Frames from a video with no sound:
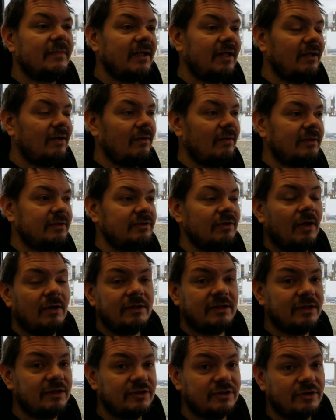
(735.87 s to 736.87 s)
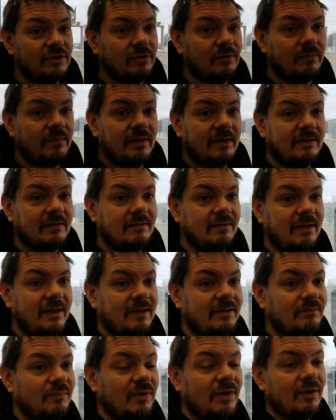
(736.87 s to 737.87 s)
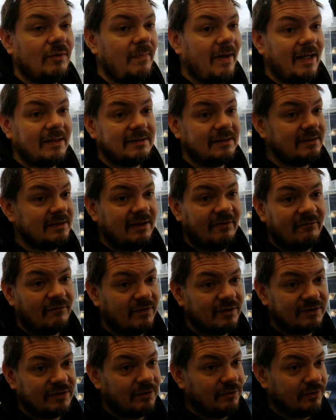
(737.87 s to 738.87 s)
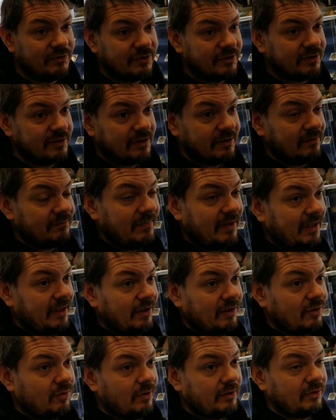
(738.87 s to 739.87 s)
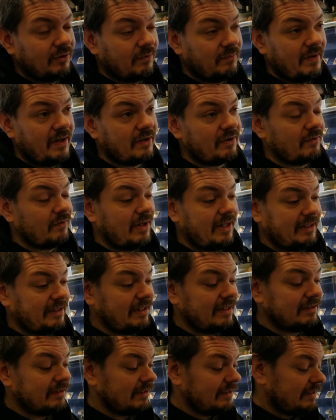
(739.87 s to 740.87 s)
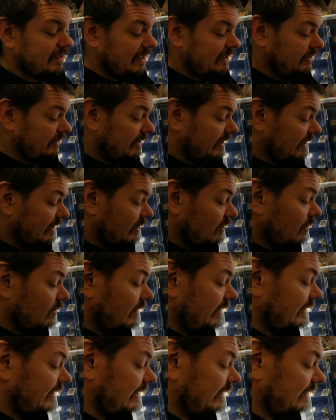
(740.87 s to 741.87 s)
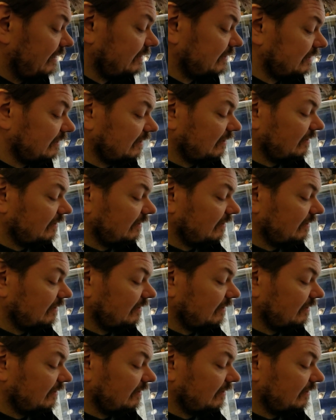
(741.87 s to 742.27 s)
you know and dawn dish soap and, and brillo pads is never a solution to making a coin look better at the end of the day you get a coin that is